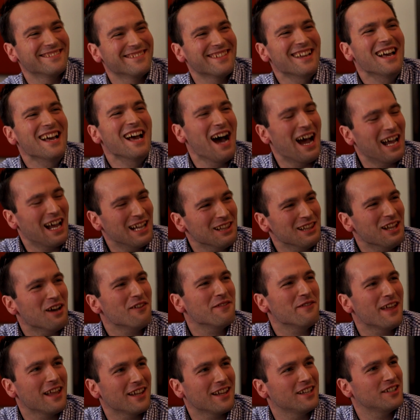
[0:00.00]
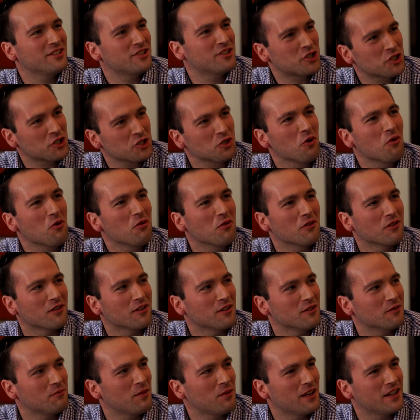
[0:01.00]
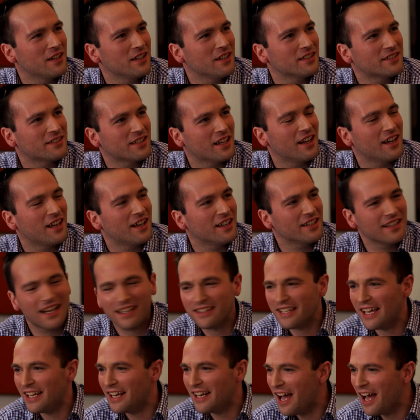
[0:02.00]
I love that it's short, but it's not that